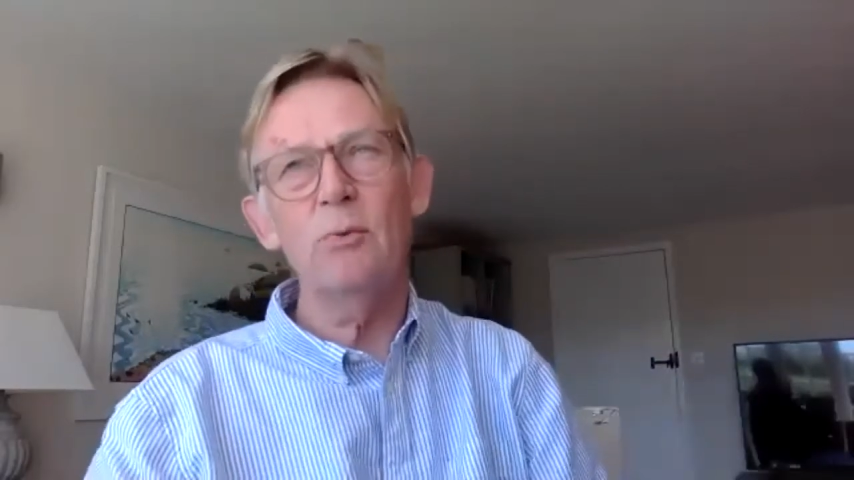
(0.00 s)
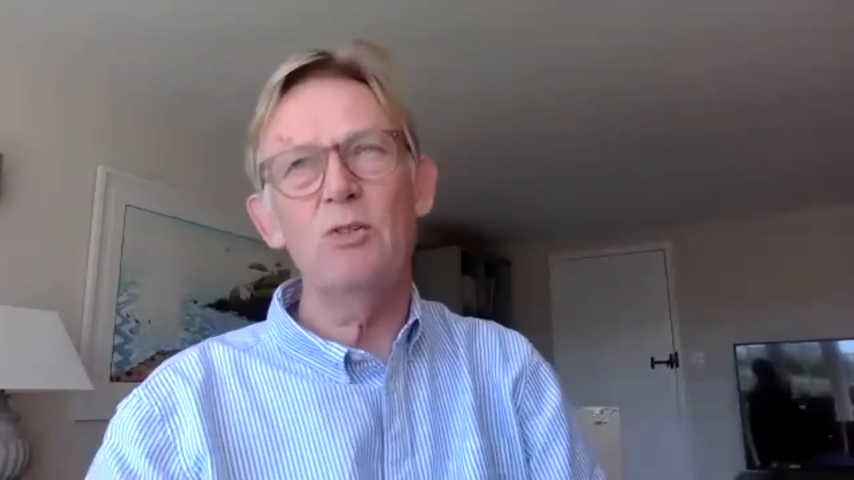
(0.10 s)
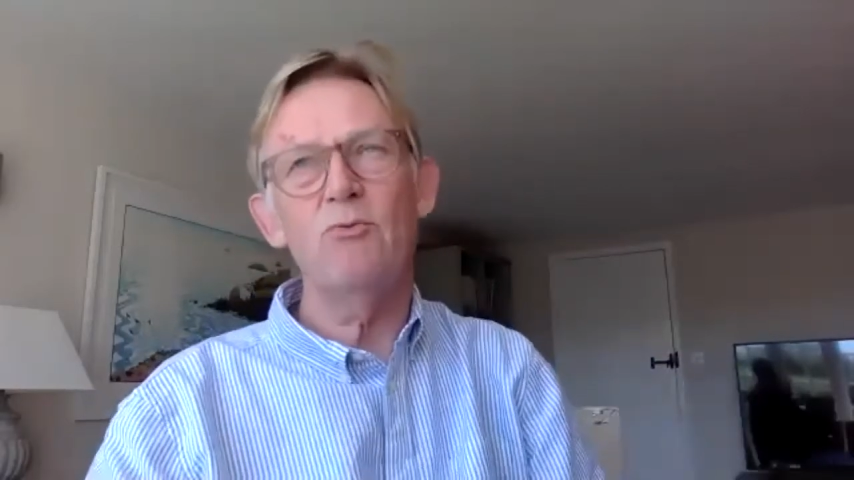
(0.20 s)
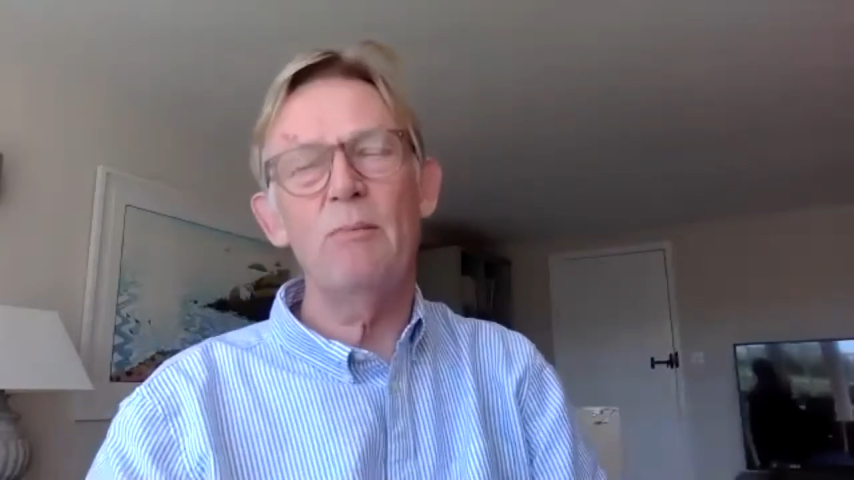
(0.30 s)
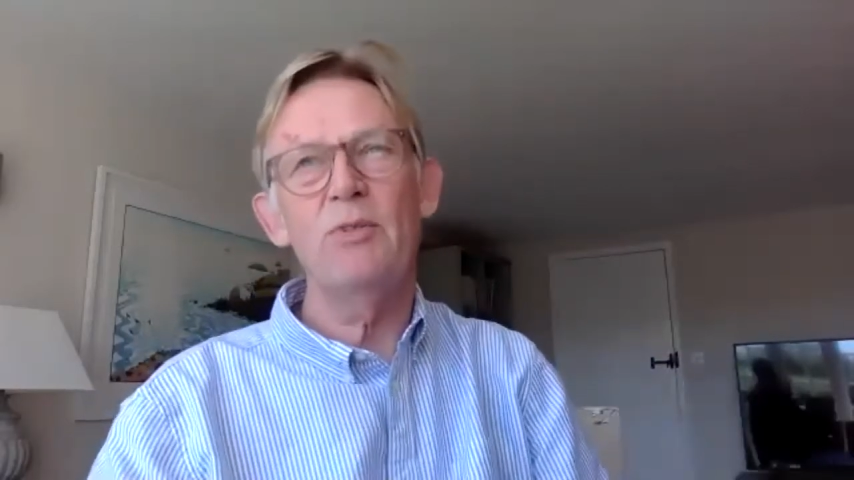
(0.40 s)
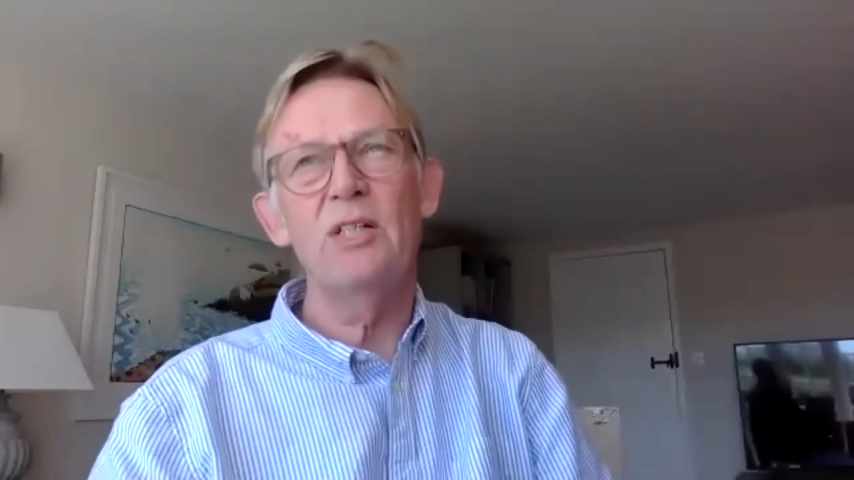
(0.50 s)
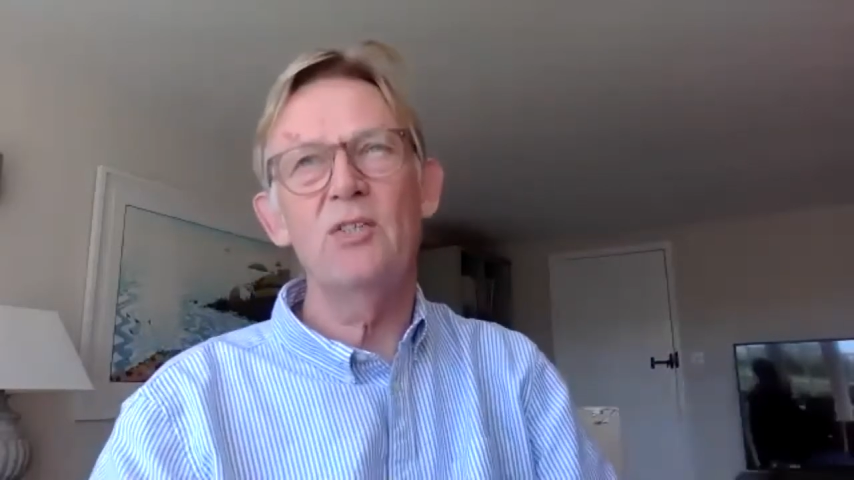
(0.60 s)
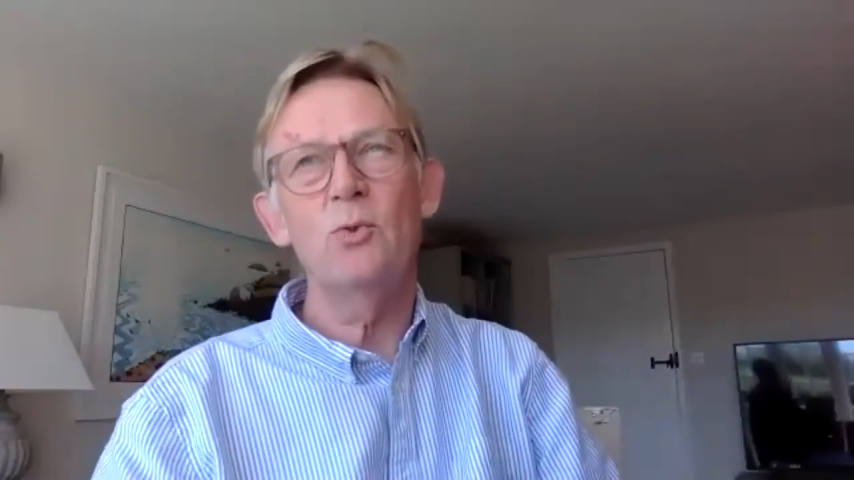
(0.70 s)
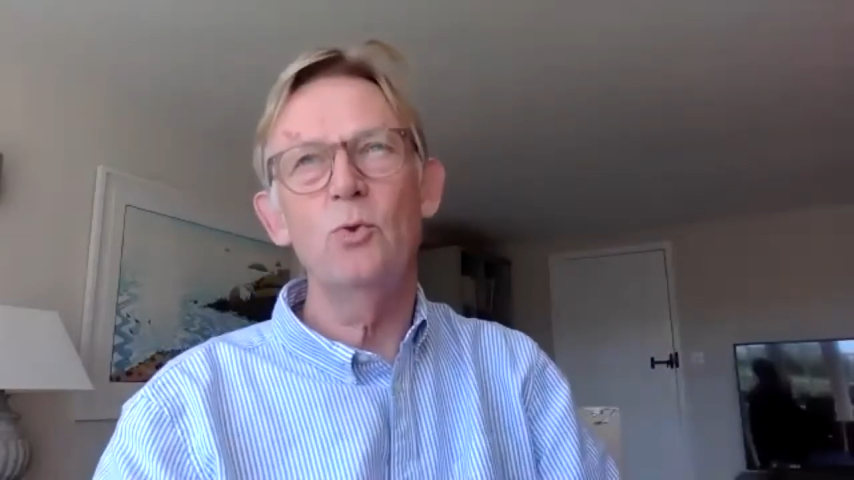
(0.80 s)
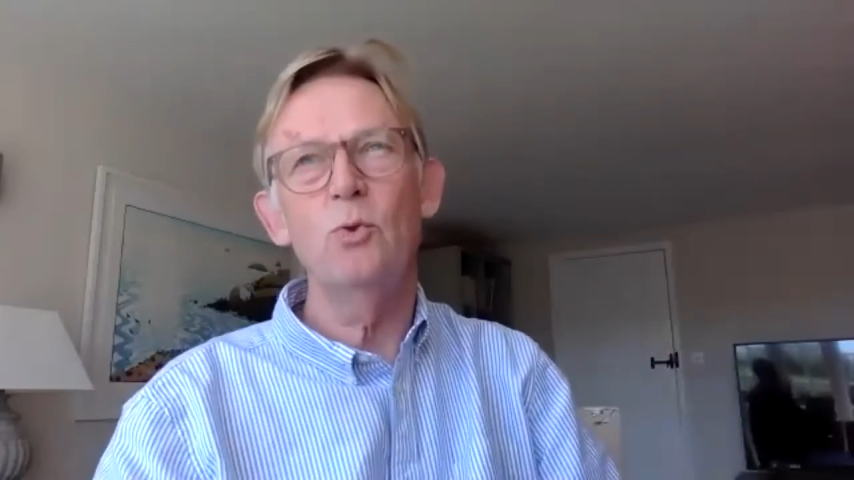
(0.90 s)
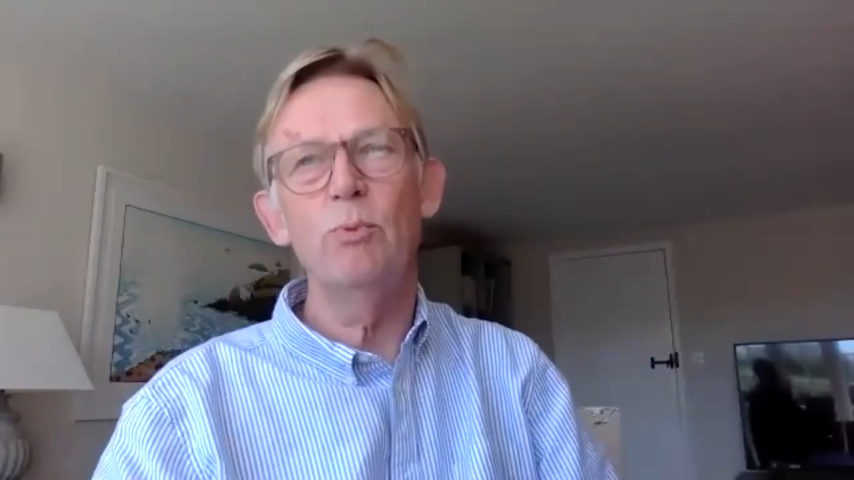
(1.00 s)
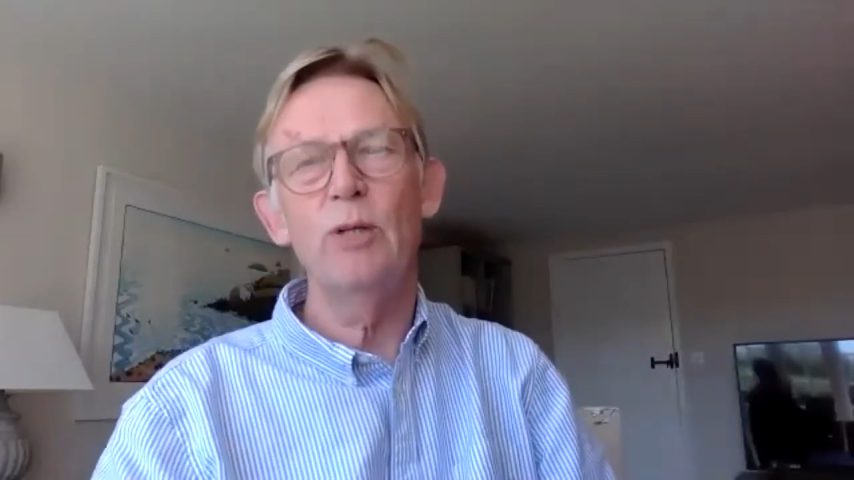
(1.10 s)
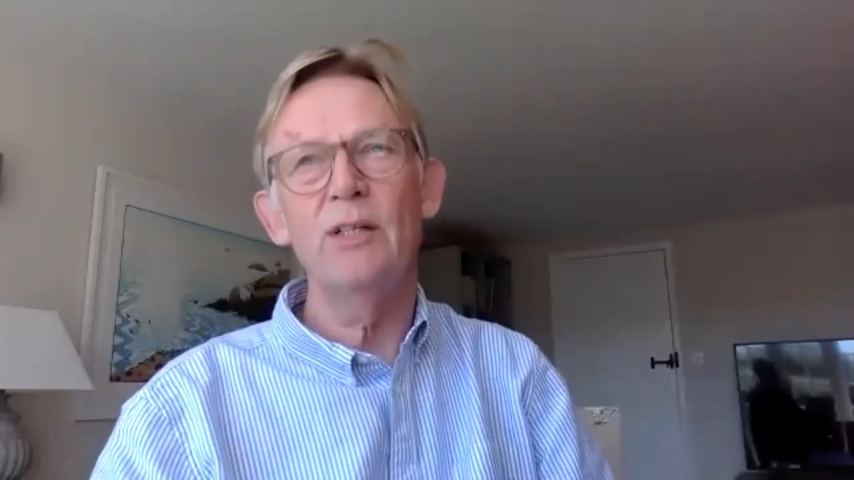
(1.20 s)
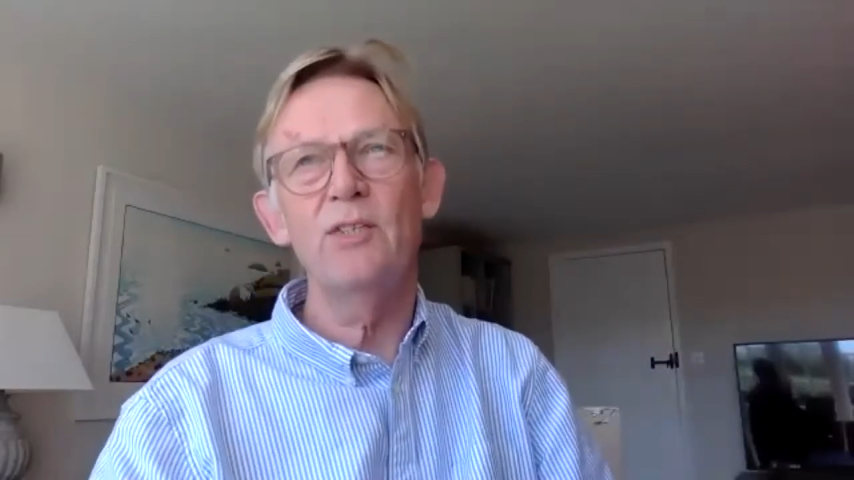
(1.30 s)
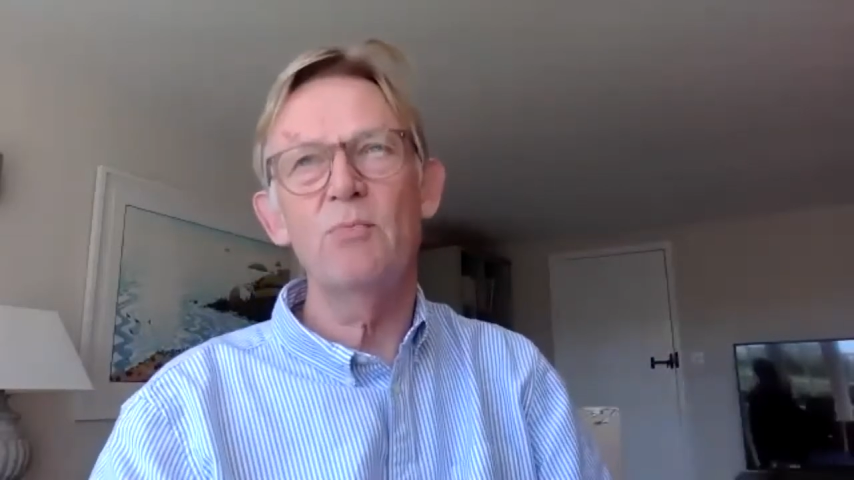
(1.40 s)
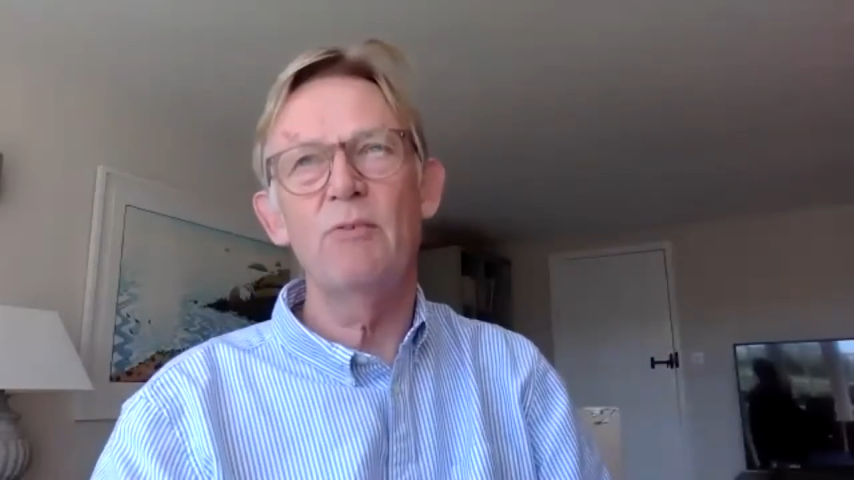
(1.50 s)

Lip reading: which represents all Britain's